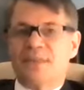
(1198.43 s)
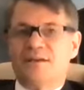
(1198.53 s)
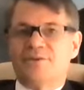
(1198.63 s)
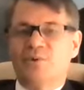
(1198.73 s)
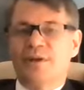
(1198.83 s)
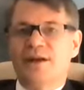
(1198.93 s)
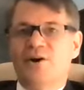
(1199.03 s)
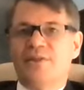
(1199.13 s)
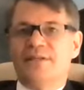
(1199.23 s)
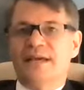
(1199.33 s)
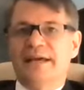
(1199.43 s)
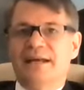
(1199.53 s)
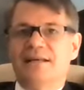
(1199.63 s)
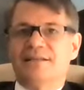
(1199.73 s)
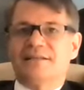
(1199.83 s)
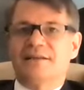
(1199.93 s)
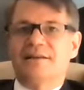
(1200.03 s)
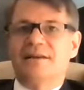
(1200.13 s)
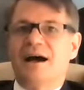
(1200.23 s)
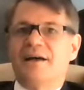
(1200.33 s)
So we know the data is
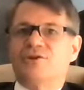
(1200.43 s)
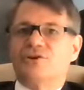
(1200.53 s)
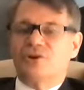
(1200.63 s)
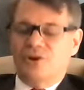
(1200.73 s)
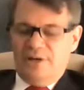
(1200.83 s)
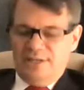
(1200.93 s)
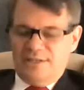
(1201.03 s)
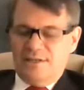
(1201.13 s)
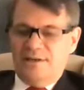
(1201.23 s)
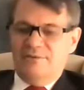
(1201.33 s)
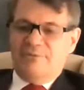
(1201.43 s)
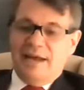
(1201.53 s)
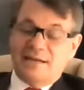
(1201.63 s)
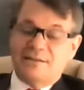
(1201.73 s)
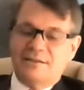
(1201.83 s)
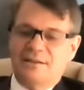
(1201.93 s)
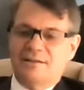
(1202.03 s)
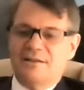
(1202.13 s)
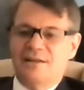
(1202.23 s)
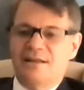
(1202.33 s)
not current. And in fact,
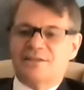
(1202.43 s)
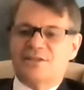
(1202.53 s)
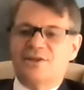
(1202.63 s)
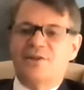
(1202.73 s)
it's to the